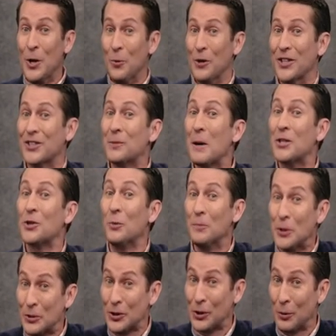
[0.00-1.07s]
with a special
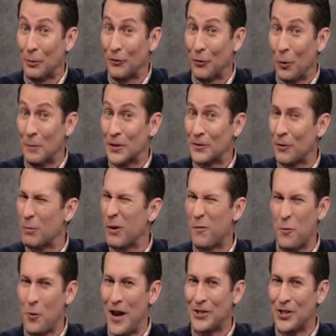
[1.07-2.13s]
musical performance from the
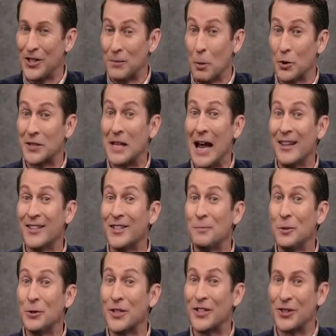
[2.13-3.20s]
freshest, most talented
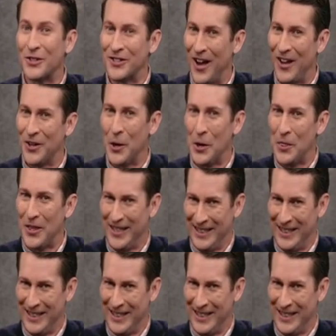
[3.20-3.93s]
musicians on Earth.